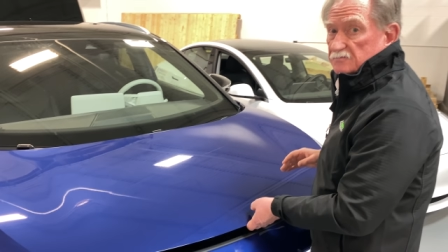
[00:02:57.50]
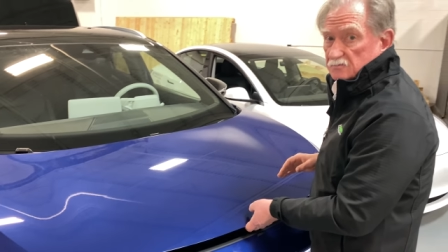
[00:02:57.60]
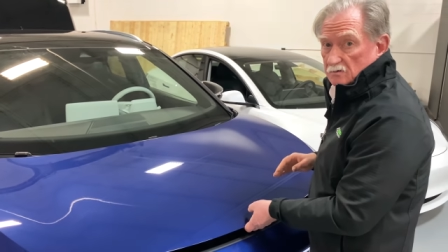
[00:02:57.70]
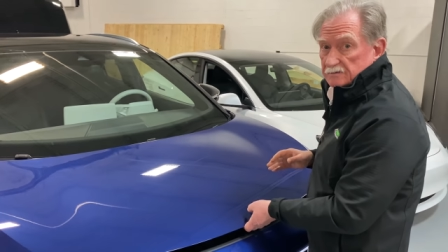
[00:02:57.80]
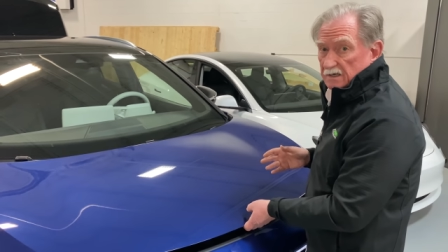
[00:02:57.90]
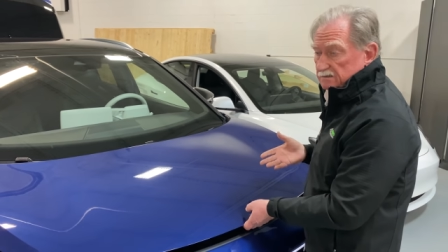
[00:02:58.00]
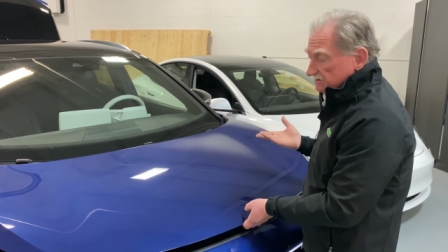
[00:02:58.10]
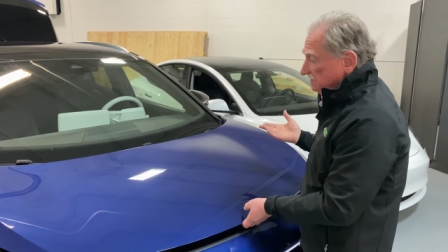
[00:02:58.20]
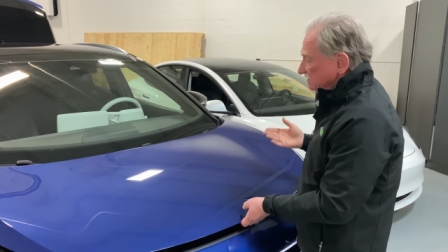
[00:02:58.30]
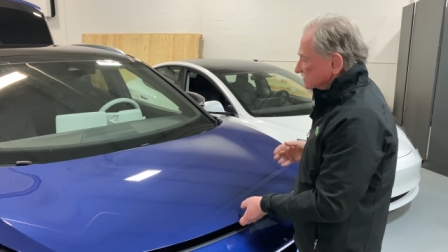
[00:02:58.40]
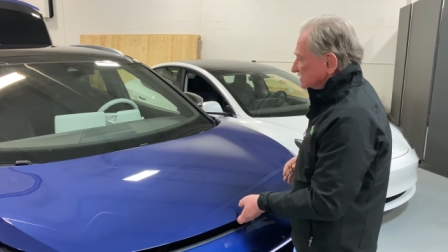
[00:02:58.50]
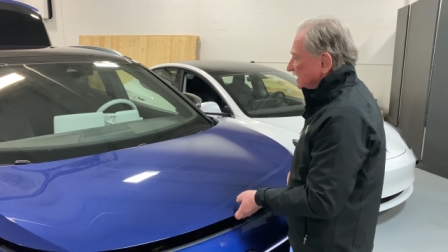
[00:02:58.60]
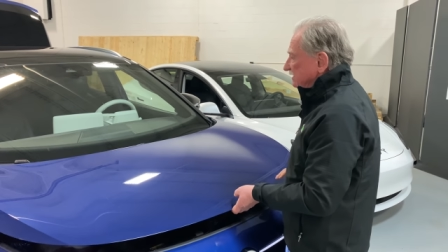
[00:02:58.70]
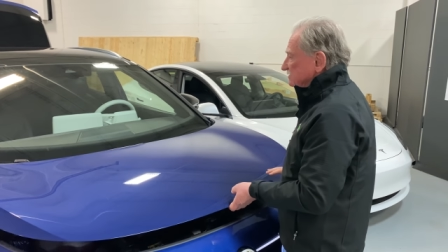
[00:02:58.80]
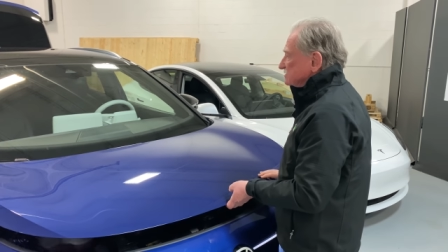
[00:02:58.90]
so that the
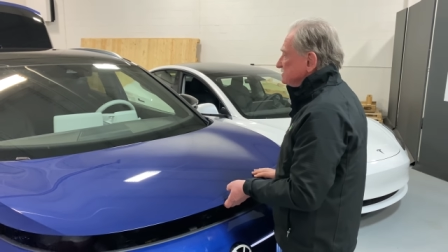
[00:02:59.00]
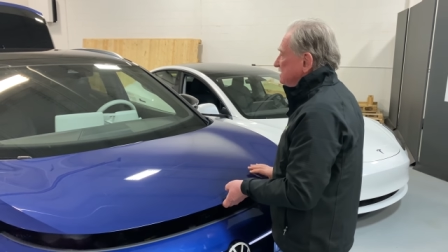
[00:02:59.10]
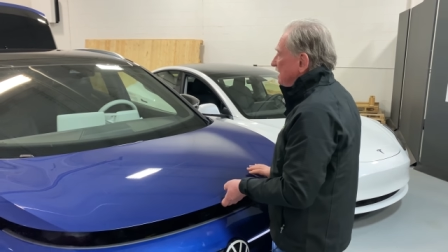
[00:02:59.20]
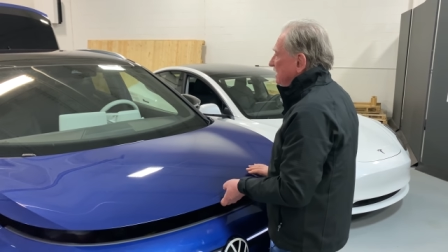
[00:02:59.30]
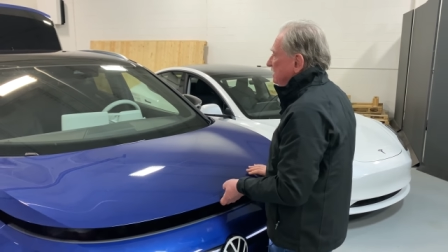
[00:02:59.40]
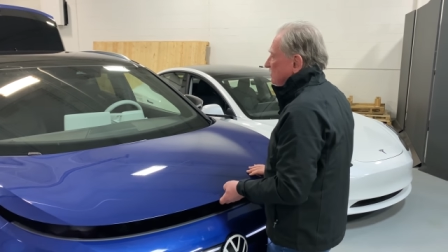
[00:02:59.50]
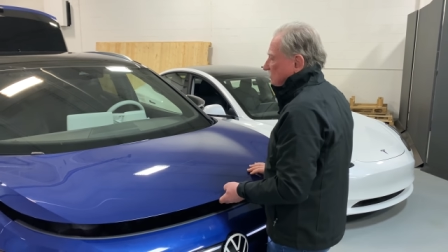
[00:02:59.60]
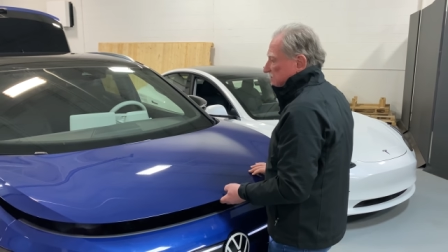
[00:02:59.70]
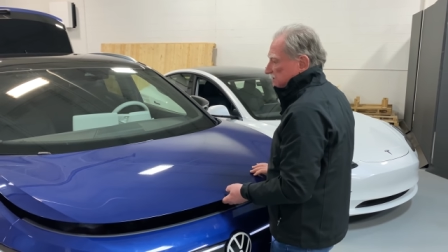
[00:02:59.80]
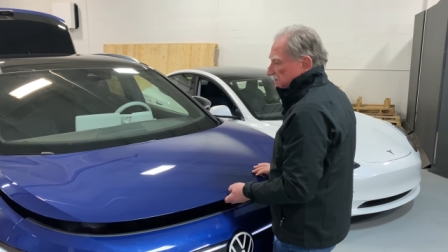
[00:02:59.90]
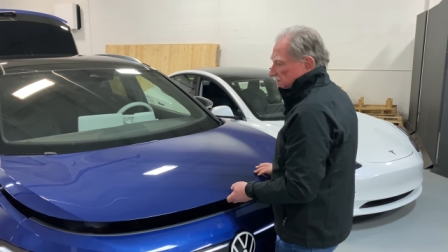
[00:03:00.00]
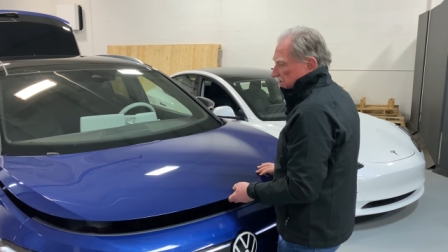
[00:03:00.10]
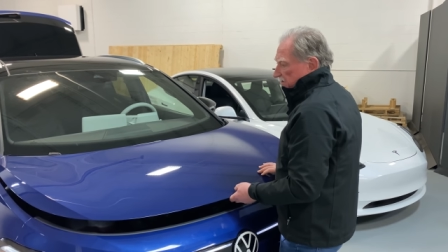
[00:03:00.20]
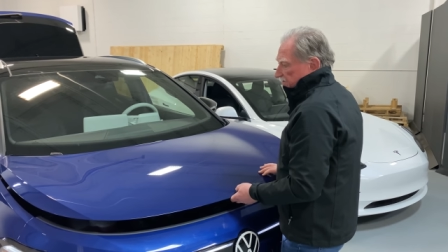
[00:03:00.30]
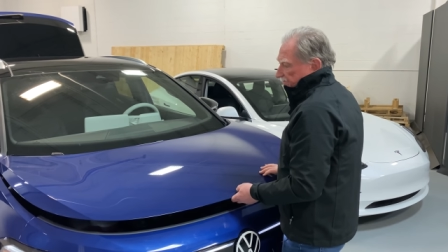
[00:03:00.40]
guy doesn't die or,
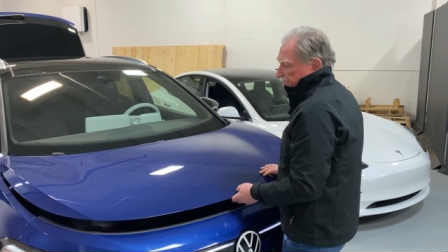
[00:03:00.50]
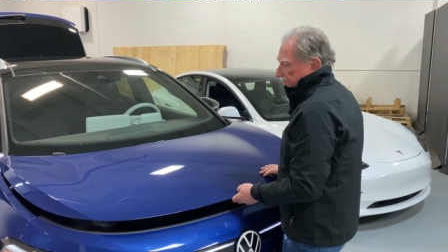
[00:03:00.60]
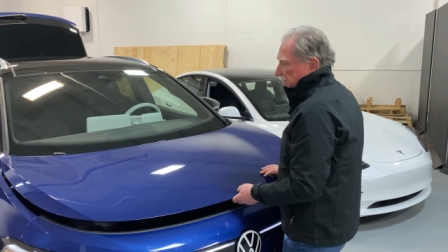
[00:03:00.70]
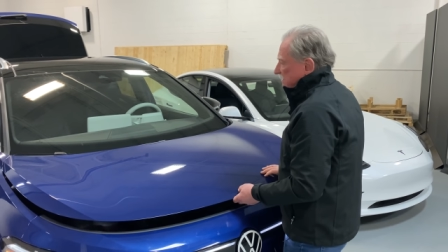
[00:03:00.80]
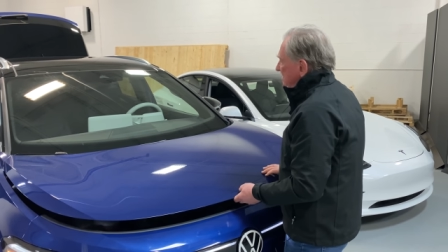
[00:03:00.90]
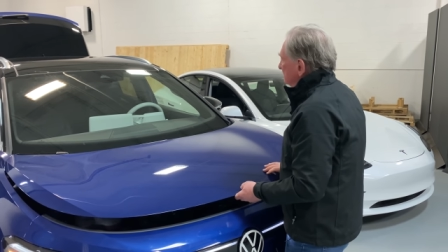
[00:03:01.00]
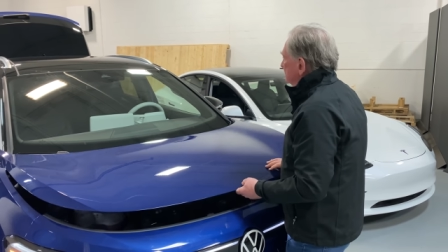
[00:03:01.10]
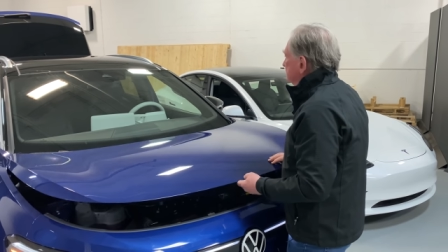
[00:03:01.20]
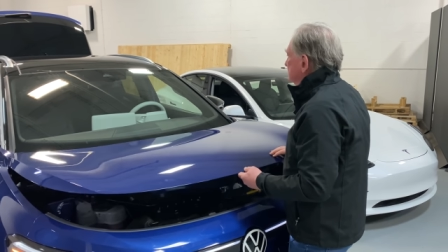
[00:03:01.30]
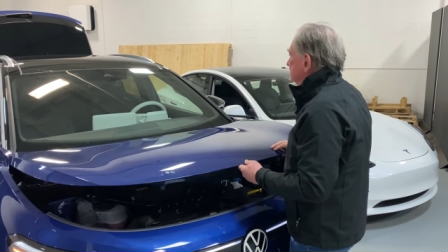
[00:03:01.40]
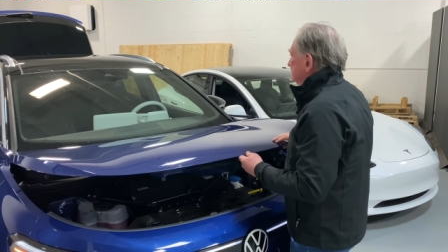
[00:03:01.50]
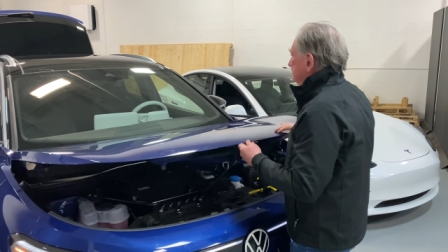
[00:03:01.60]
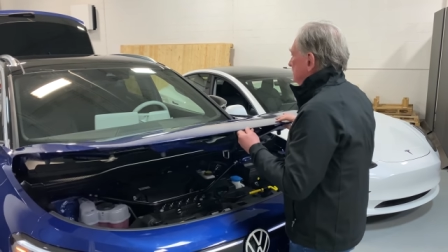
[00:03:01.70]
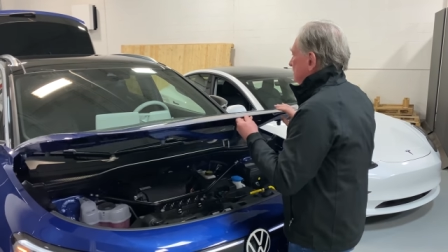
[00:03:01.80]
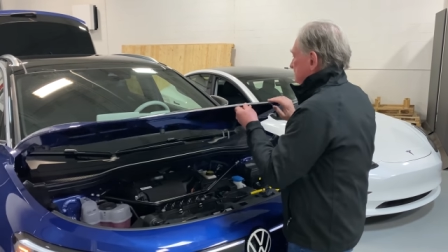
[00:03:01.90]
uh,
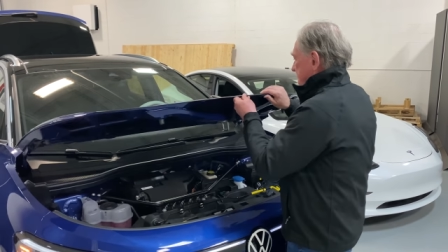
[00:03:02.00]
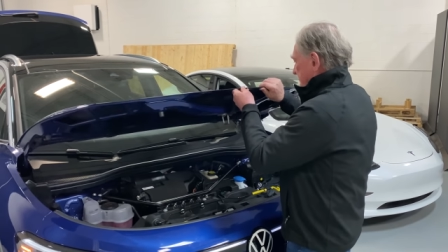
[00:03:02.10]
you know,